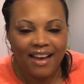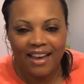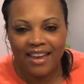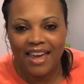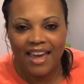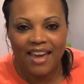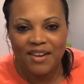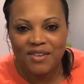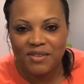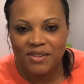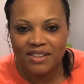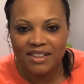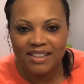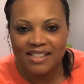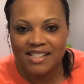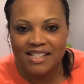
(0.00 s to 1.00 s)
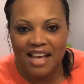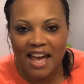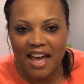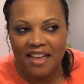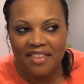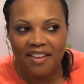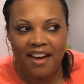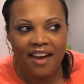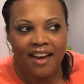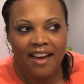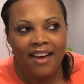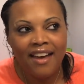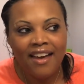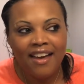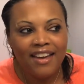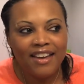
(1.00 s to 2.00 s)
I can't really say
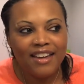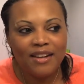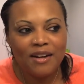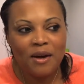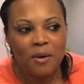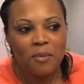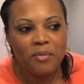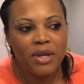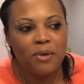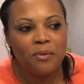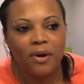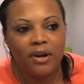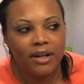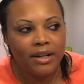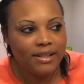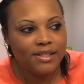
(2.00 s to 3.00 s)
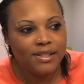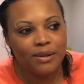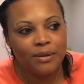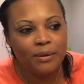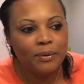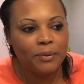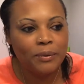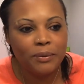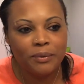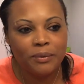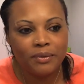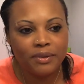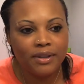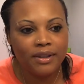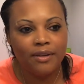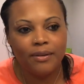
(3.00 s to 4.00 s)
that, you know, me wanting
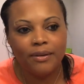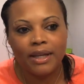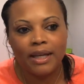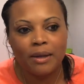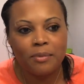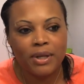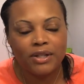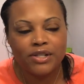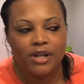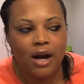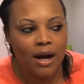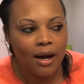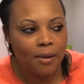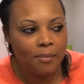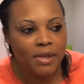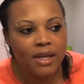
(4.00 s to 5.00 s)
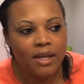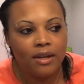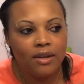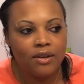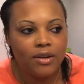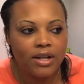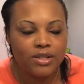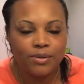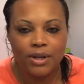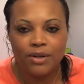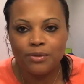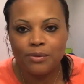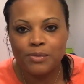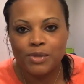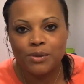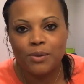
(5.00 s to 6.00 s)
to, you know, get a better job, me graduating
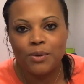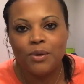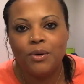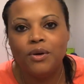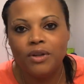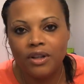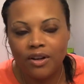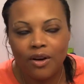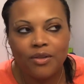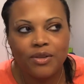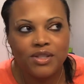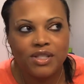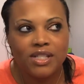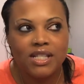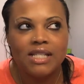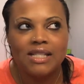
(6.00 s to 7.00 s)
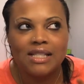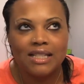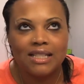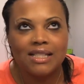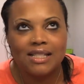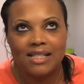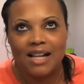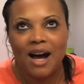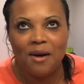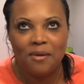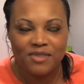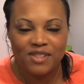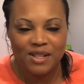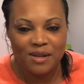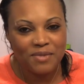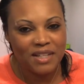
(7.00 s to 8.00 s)
from school and all those things. Like, that's
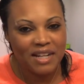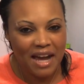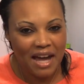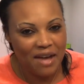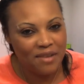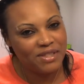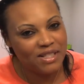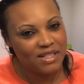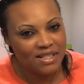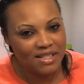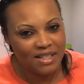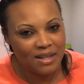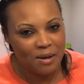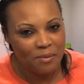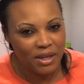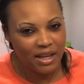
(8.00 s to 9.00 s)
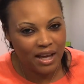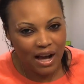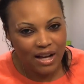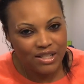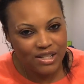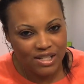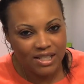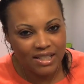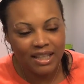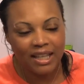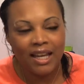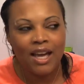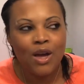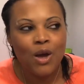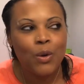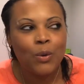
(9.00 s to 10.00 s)
not something I have to sit up and
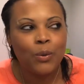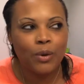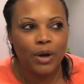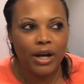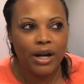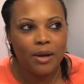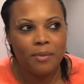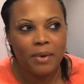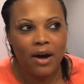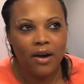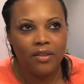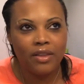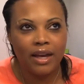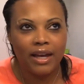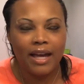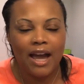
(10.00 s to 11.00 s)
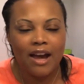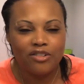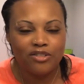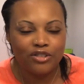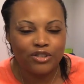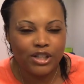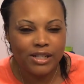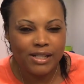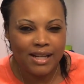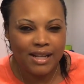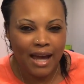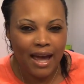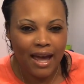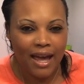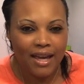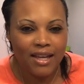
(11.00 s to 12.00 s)
consciously worry about like every
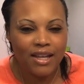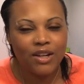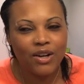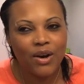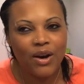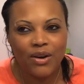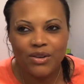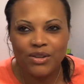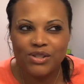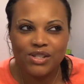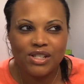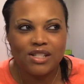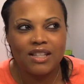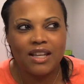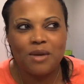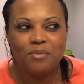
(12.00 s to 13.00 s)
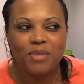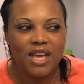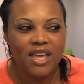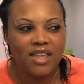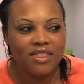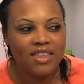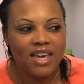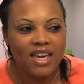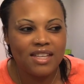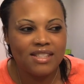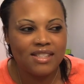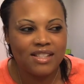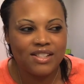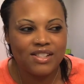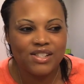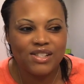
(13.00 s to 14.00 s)
day. You know how you just like pick
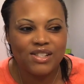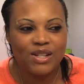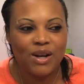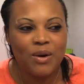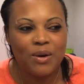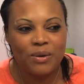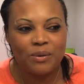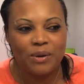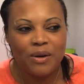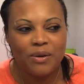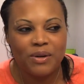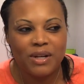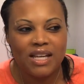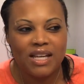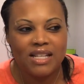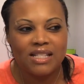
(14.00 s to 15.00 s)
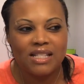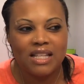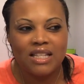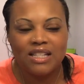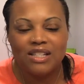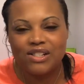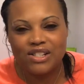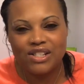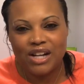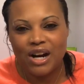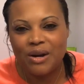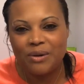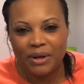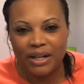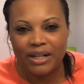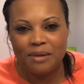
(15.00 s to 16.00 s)
things that are just so erroneous and then you just
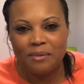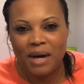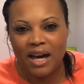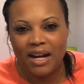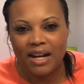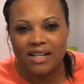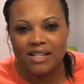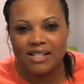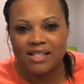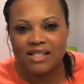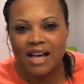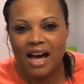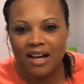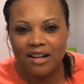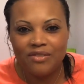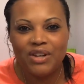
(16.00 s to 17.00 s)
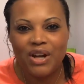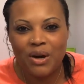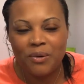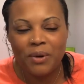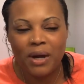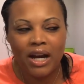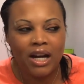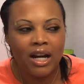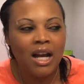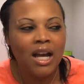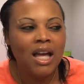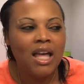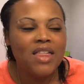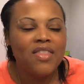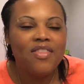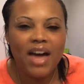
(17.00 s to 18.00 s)
start worrying about it just out of nowhere?
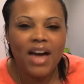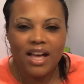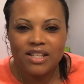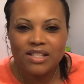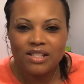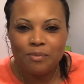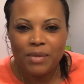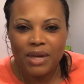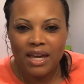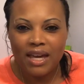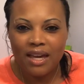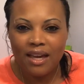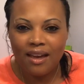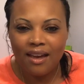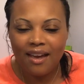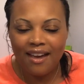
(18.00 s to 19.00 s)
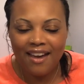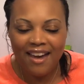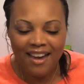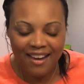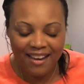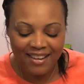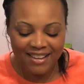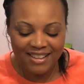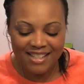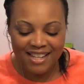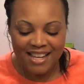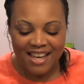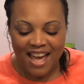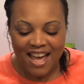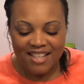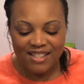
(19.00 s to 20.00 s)
That's me. And
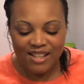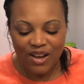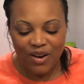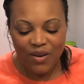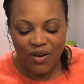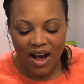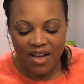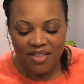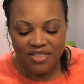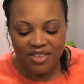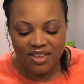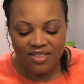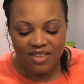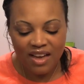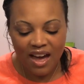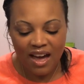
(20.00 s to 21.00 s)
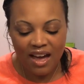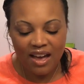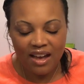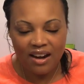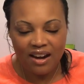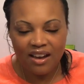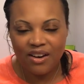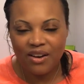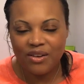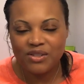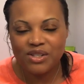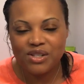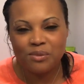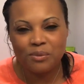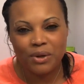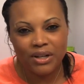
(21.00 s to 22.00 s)
so I think that, you know,
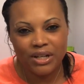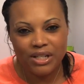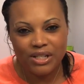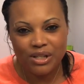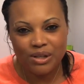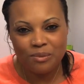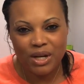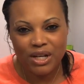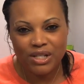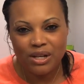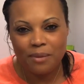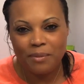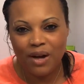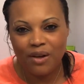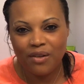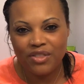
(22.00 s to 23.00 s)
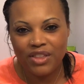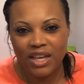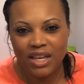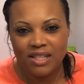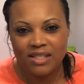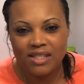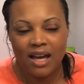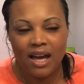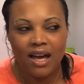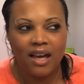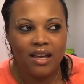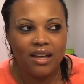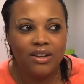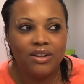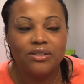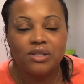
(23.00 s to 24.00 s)
just worrying too much about things
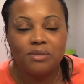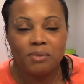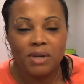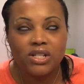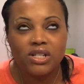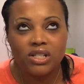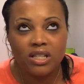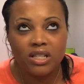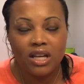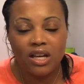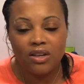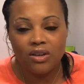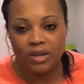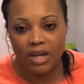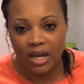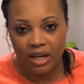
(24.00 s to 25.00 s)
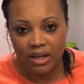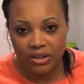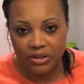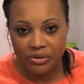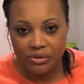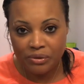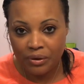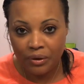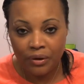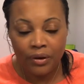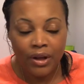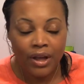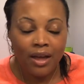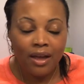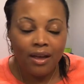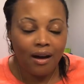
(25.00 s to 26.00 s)
that, you know, especially that you can't
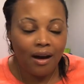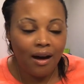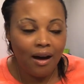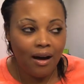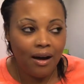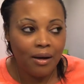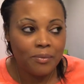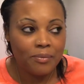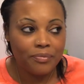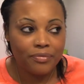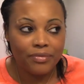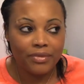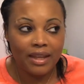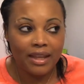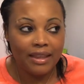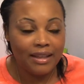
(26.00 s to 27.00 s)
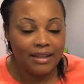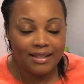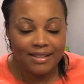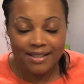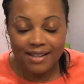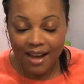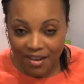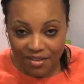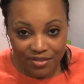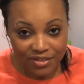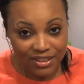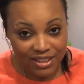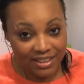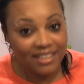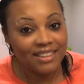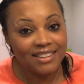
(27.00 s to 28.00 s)
control, and then
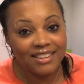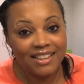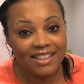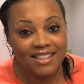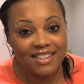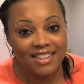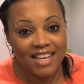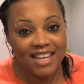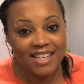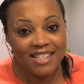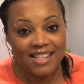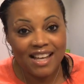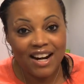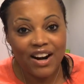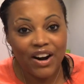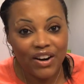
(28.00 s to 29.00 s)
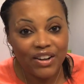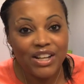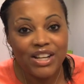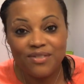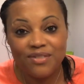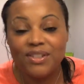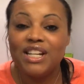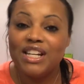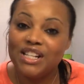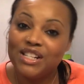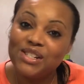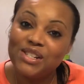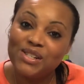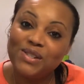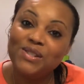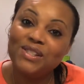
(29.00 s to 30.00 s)
definitely things that aren't even
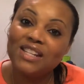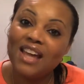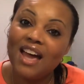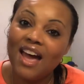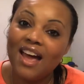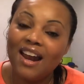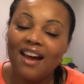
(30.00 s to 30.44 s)
issues yet.